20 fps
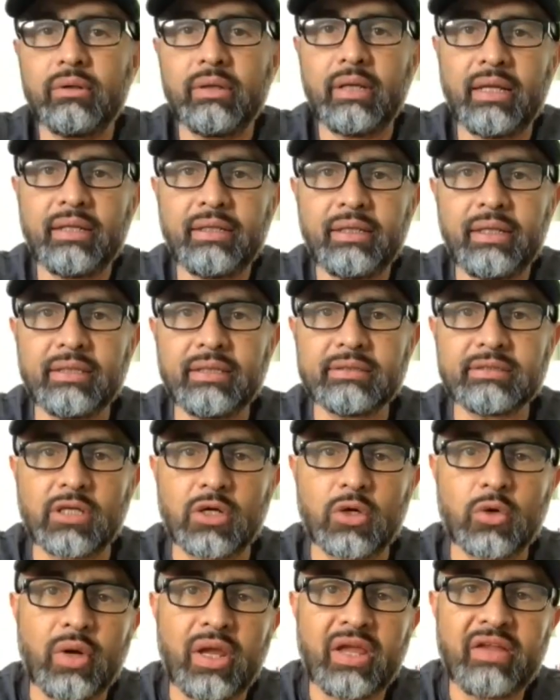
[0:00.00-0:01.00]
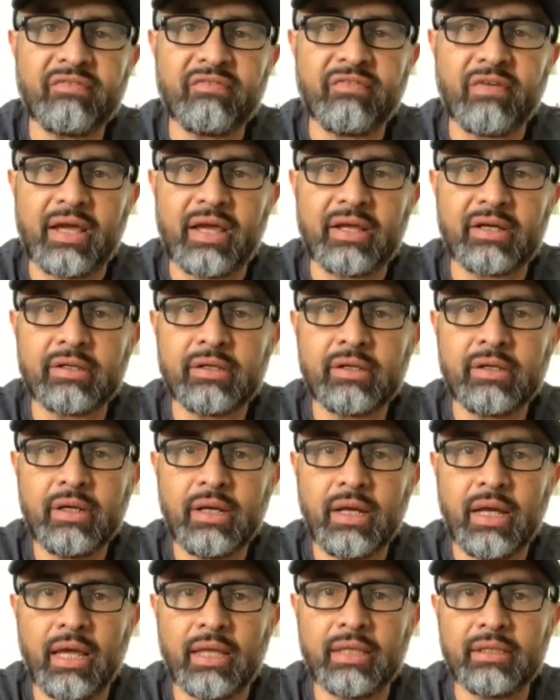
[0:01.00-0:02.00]
Andy is a great fighter.
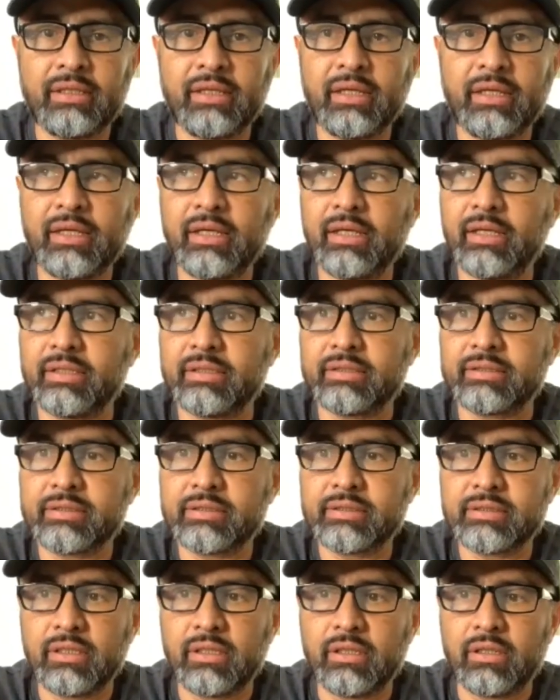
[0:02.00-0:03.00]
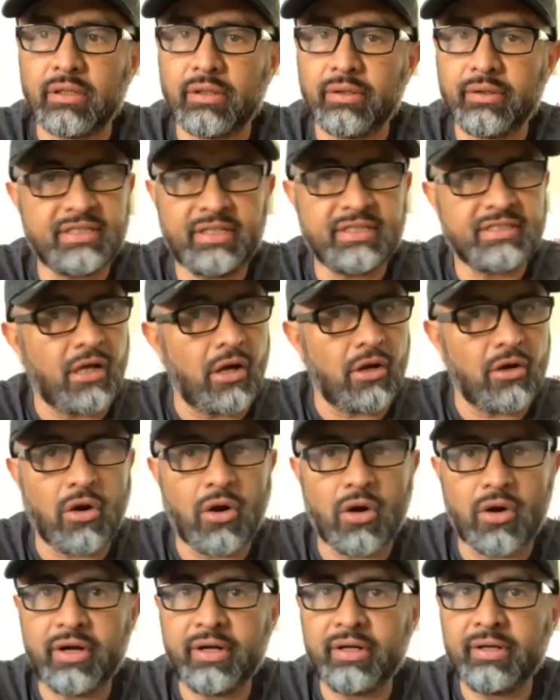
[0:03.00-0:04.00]
Andy is he's got
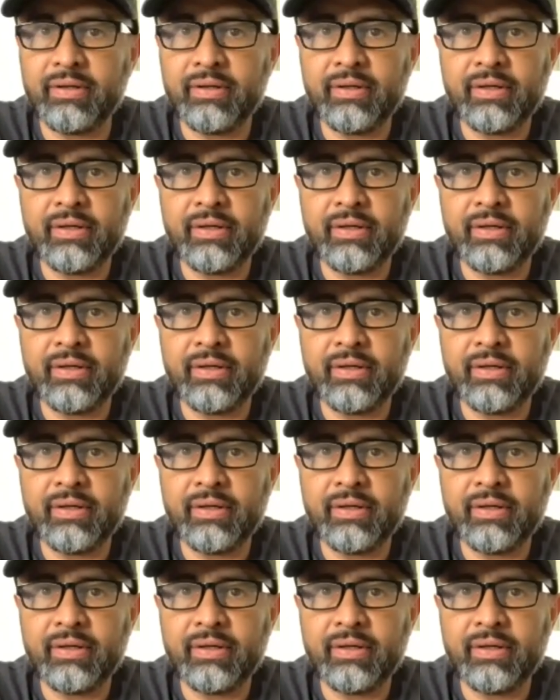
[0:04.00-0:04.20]
heart.